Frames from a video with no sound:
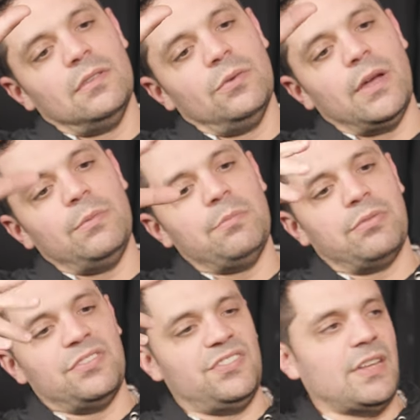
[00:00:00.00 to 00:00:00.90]
the way we
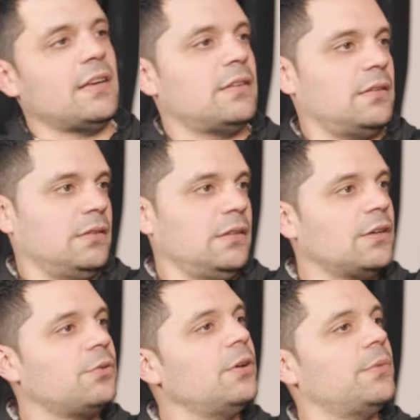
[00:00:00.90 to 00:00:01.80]
present the
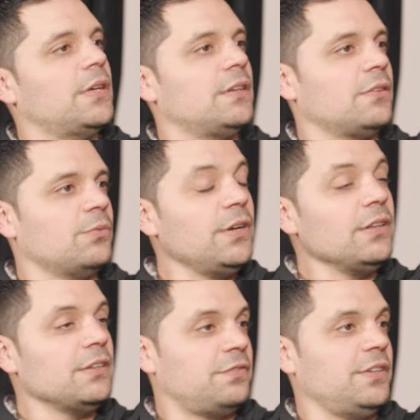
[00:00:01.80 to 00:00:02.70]
equipment
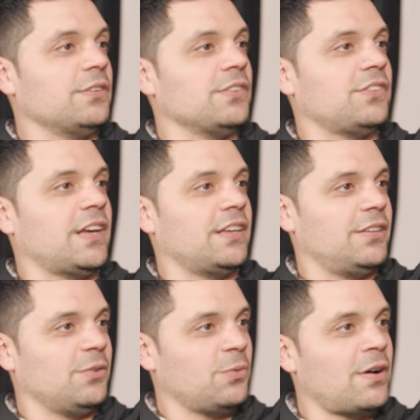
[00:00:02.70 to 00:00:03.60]
really feels like
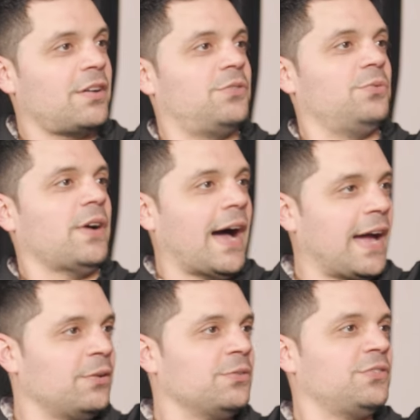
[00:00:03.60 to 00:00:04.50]
you're walking through
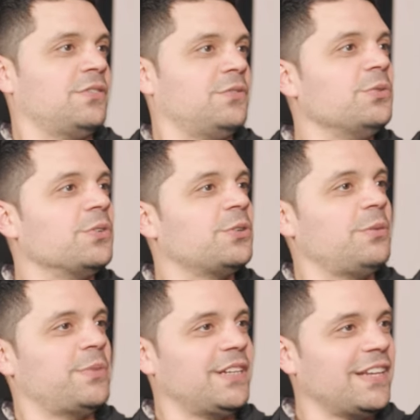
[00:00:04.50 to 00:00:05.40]
aisles of new equipment,